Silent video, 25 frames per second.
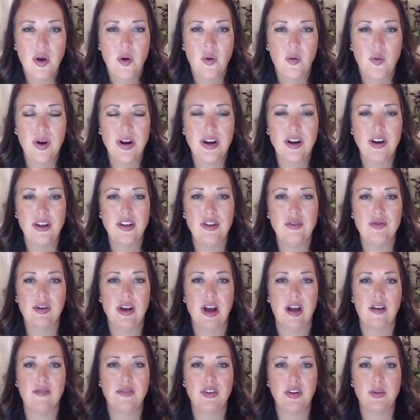When are you
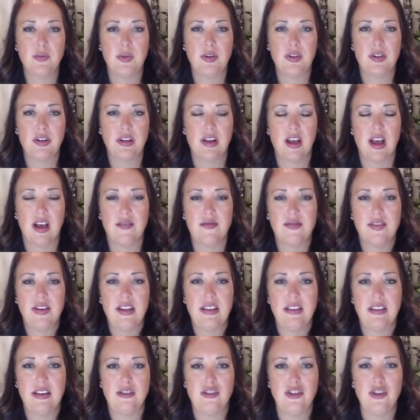comfortable and
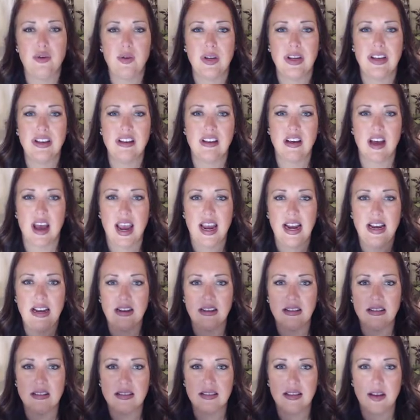confident that you can
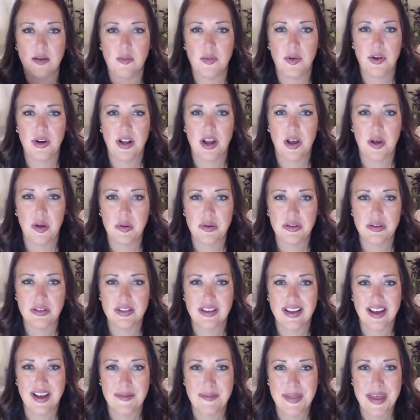guide someone else
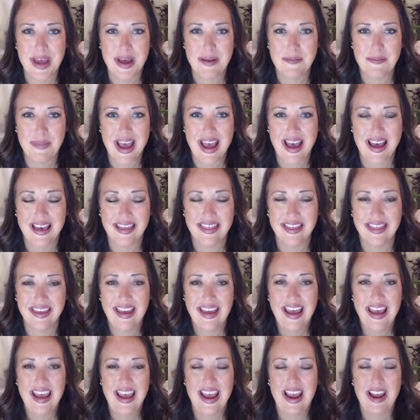up that path
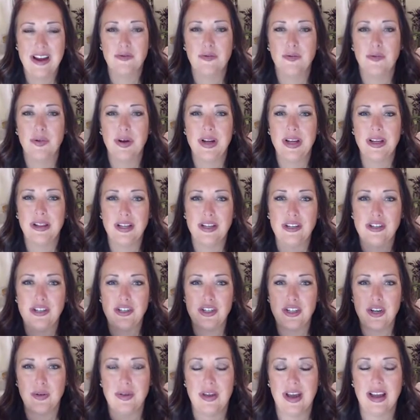and really
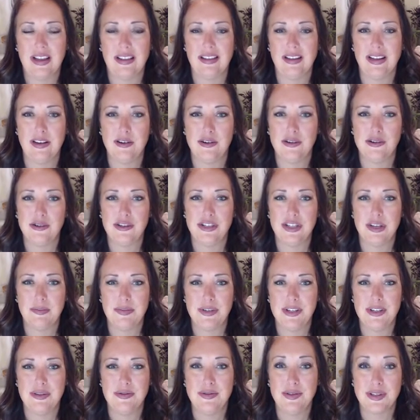show that
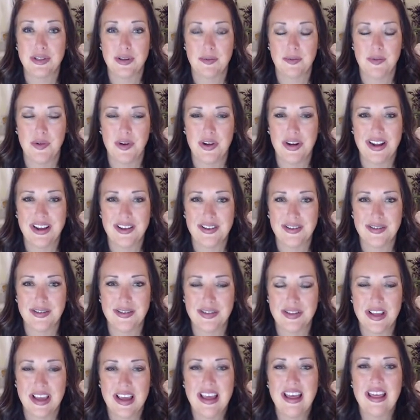leadership to someone
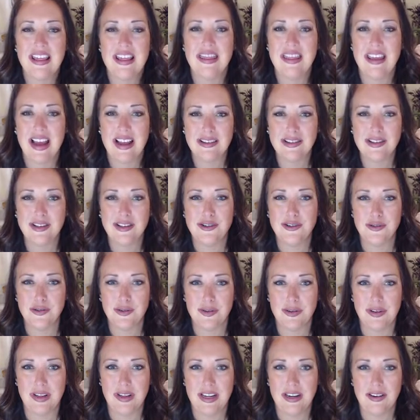else? That's a
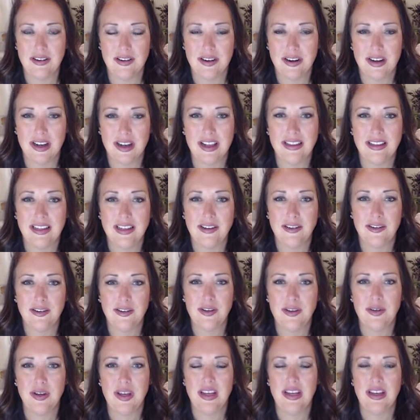true leader, a leader
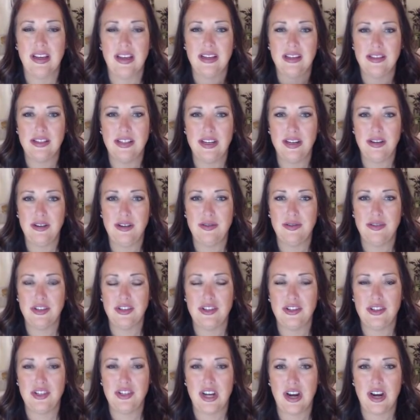who can continue to
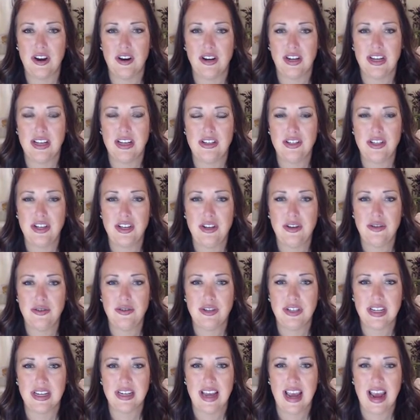share, continue
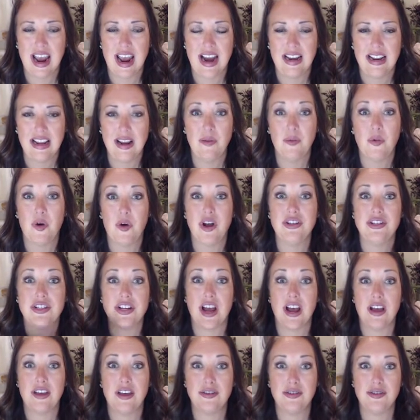to guide, and watch
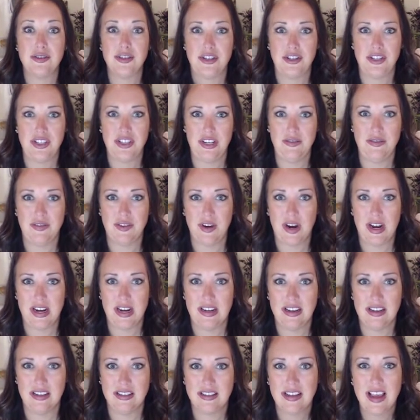others achieve
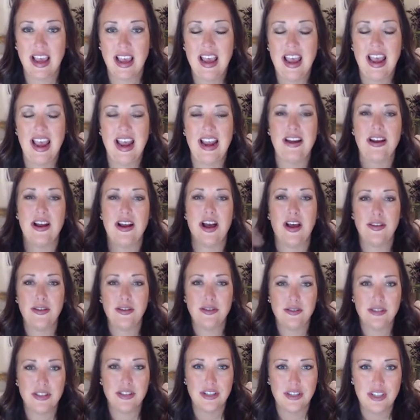greatness and
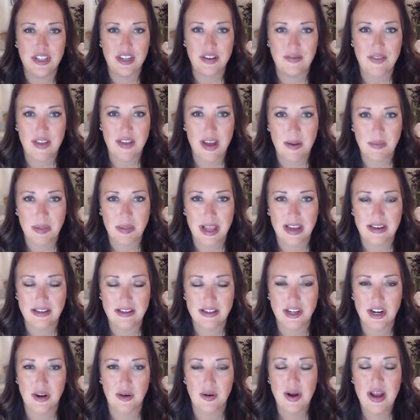others achieve that
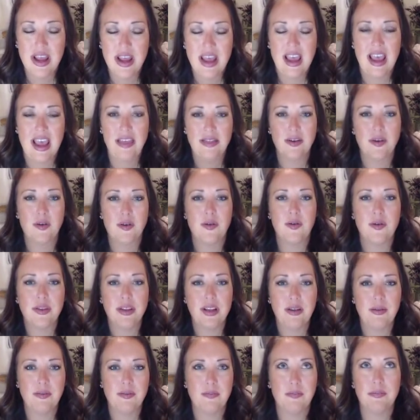plateau. And the
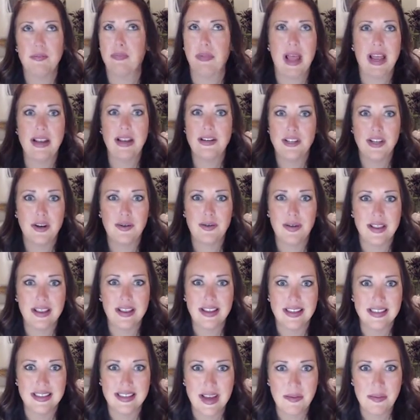only plateau and
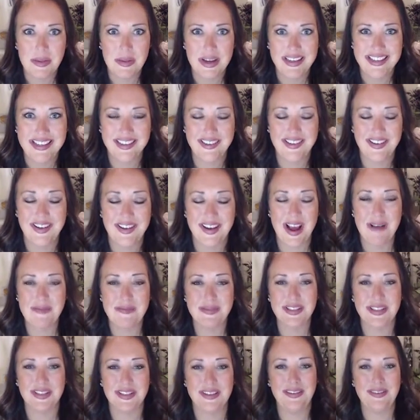the summit,
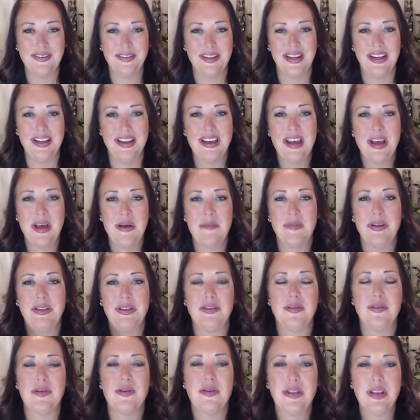absolutely. But
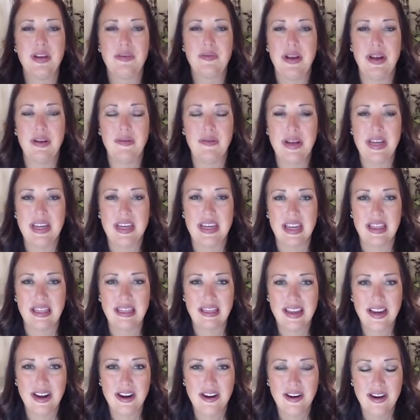the only way we get
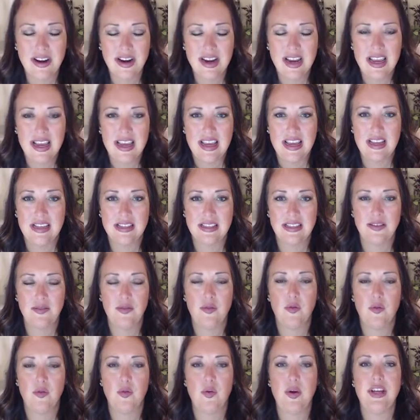there is if
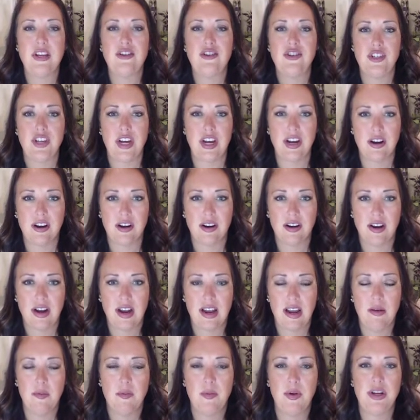we share
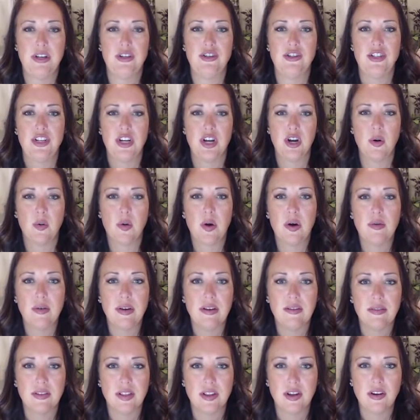and we share what
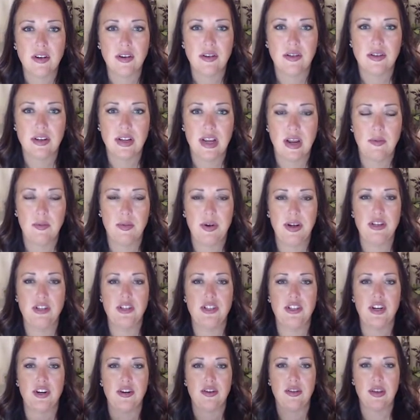we've learned and we
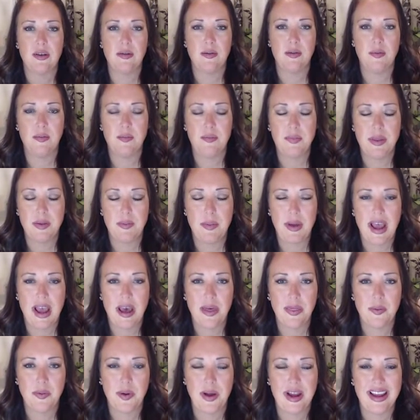share the
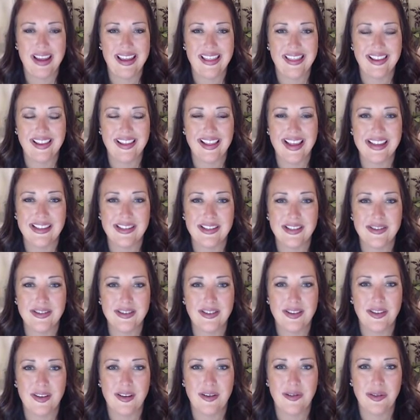pathway and the lessons
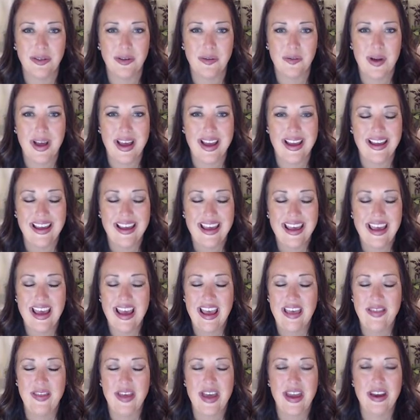along the way.
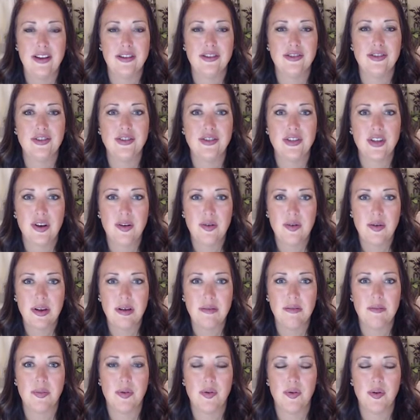And that is so
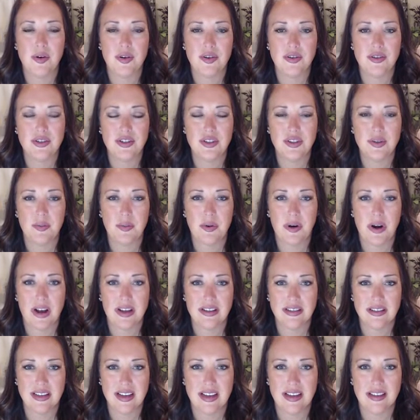important to the
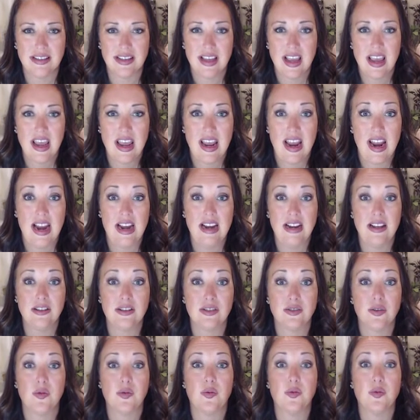process and
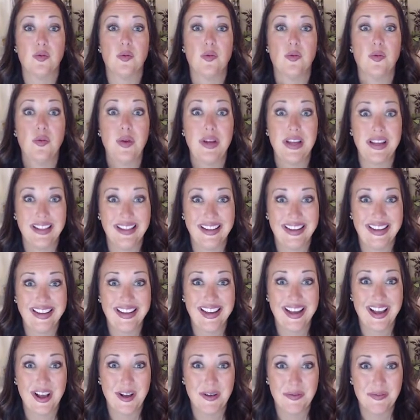is really
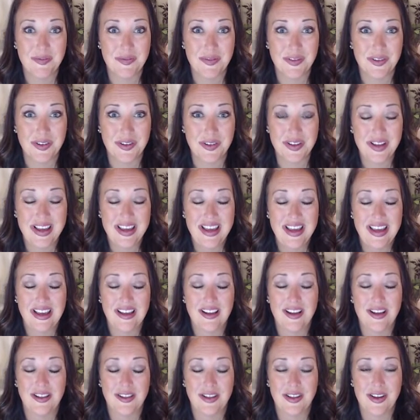helpful
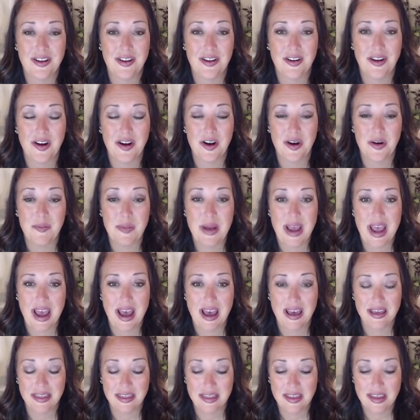along our
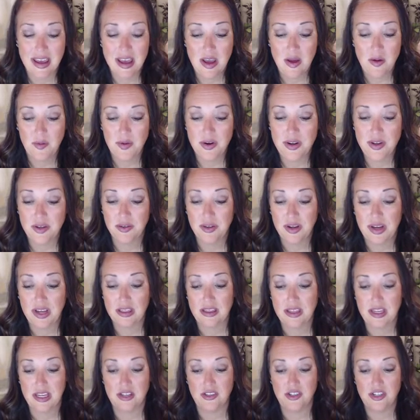path. When you look at
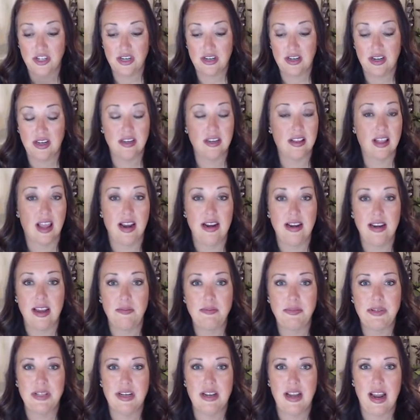the agenda lined
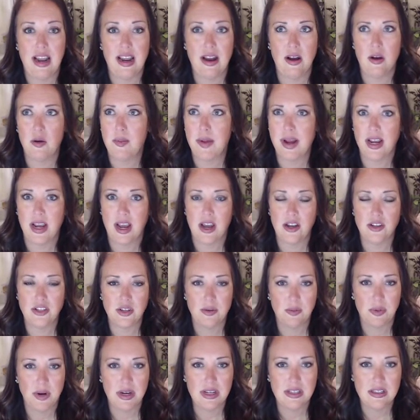up today, oh my gosh,
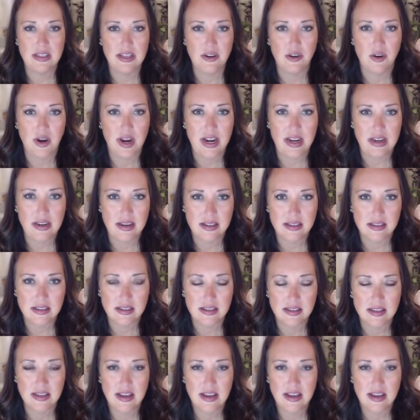embracing greatness.